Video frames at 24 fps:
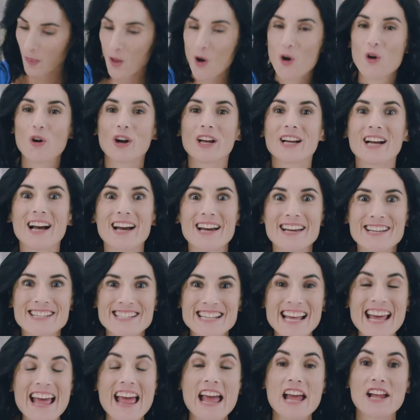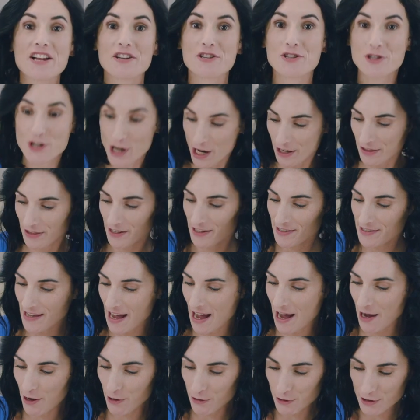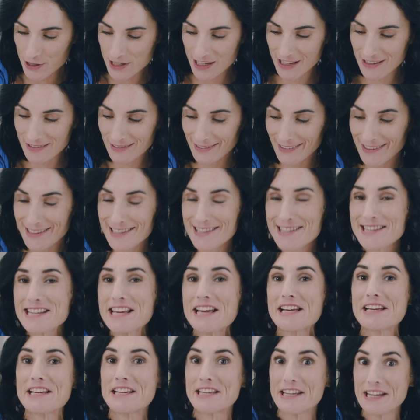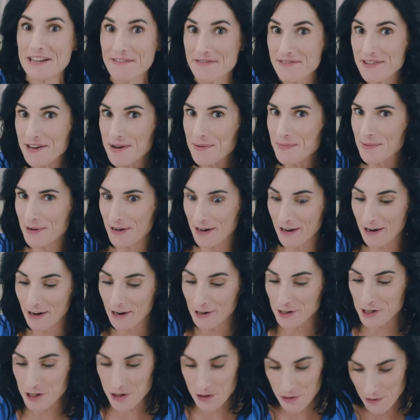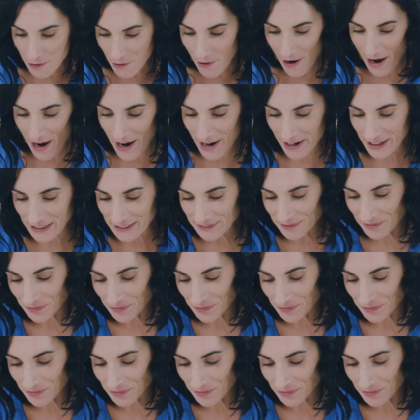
All right, guys, check these out. Let's give them a try.